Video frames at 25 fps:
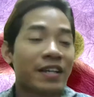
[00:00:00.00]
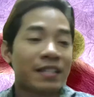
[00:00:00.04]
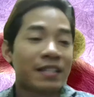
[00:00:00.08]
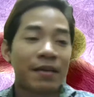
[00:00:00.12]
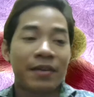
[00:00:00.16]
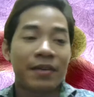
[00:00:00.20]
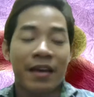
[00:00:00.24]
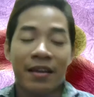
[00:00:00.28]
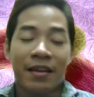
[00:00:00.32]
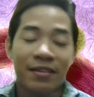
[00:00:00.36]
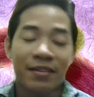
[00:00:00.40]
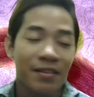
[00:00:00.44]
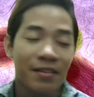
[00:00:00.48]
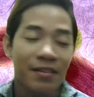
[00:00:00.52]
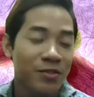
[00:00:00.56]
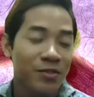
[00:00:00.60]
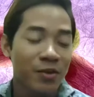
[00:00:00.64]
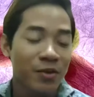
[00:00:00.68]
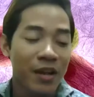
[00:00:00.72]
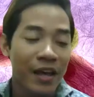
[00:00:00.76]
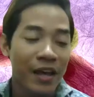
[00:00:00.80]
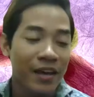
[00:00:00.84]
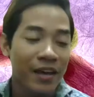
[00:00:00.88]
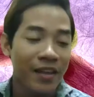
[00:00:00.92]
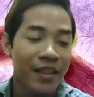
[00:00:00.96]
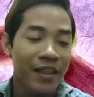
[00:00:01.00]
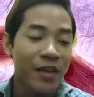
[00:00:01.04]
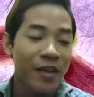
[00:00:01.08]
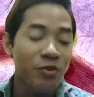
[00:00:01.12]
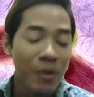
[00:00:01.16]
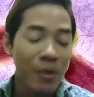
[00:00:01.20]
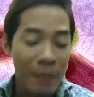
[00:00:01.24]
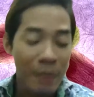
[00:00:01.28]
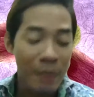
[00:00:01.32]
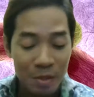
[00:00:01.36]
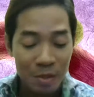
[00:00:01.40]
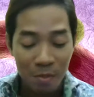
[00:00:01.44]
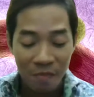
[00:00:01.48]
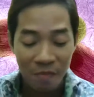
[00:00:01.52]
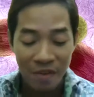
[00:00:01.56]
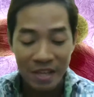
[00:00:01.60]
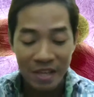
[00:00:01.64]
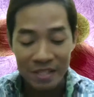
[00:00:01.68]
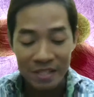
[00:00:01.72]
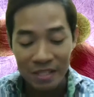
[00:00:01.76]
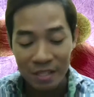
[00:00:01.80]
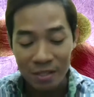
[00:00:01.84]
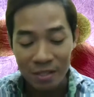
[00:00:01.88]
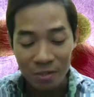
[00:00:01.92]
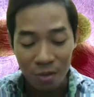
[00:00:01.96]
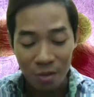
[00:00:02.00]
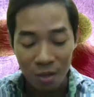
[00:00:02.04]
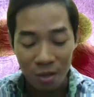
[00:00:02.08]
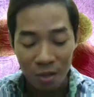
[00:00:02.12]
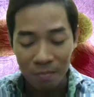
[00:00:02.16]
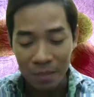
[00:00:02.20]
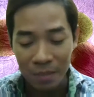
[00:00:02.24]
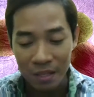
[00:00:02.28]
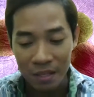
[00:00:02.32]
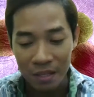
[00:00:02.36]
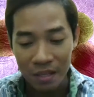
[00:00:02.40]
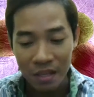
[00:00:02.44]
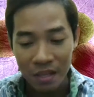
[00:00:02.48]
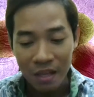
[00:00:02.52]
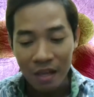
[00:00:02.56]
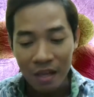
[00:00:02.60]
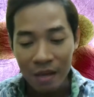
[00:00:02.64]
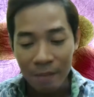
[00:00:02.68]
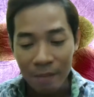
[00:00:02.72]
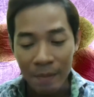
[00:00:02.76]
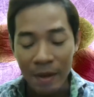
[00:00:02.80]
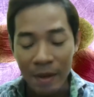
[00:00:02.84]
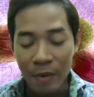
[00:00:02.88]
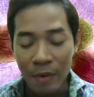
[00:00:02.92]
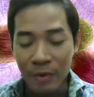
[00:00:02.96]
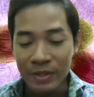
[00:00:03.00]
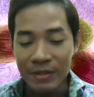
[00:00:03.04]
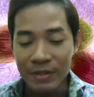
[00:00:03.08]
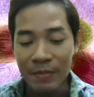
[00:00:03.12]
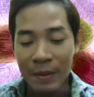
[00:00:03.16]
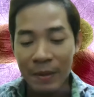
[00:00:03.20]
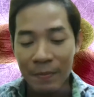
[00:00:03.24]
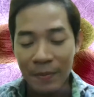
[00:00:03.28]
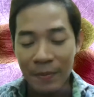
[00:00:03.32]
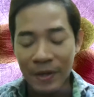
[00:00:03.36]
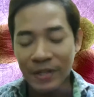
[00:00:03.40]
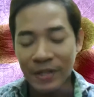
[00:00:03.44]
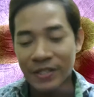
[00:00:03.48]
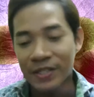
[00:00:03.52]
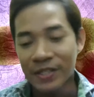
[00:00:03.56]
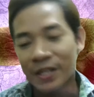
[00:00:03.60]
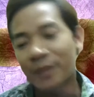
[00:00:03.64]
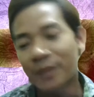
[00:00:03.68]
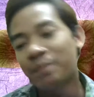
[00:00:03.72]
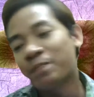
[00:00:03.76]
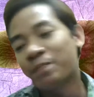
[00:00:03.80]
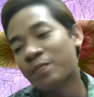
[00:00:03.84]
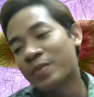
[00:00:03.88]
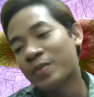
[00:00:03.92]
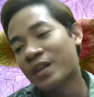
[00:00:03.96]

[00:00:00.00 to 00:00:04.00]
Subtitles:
ahead. So like that's what my supervisor taught me when I was doing my PhD.